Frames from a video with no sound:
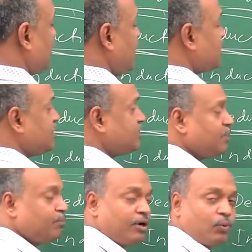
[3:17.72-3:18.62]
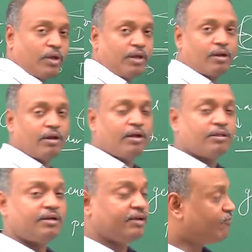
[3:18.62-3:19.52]
relationship between
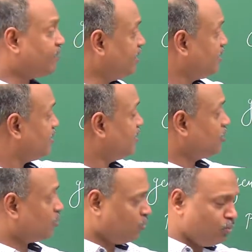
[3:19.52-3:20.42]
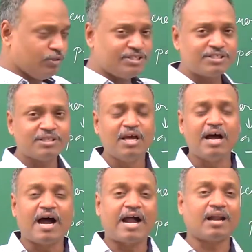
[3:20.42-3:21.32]
the different rules
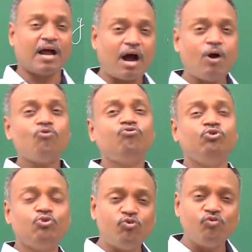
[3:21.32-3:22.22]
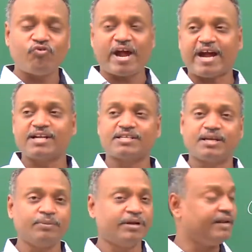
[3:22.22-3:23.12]
and how new facts
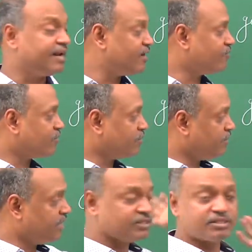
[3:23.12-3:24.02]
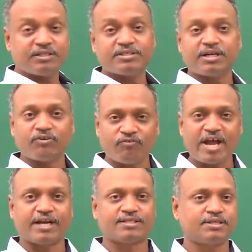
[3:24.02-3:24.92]
can be derived from existing set of
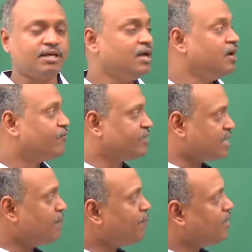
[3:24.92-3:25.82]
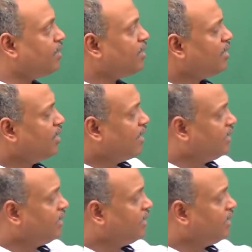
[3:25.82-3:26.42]
facts. For example,